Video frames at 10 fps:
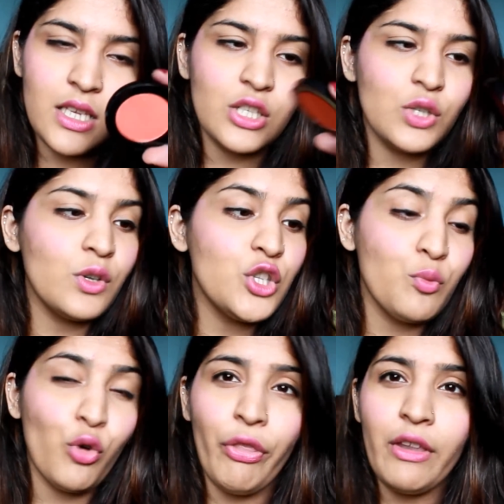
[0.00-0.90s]
skin
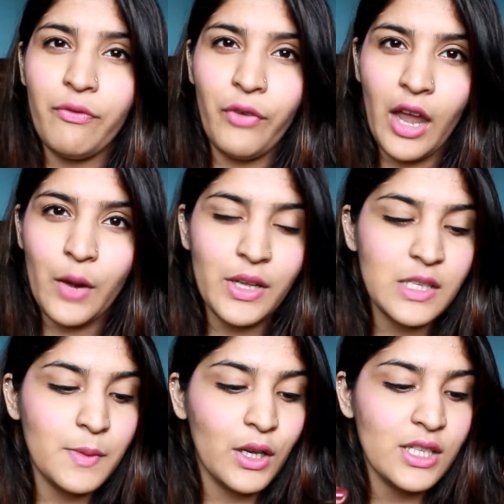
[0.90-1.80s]
tones more than fair
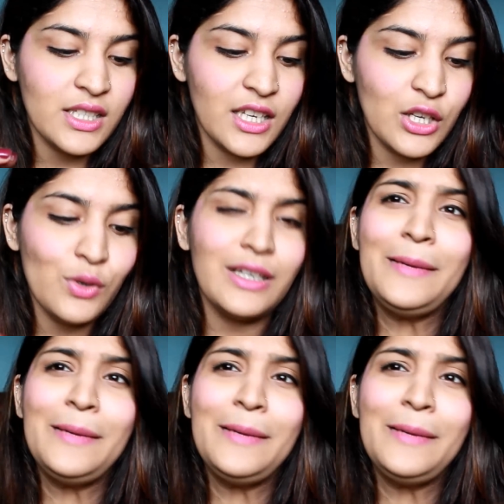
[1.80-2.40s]
ones because it can look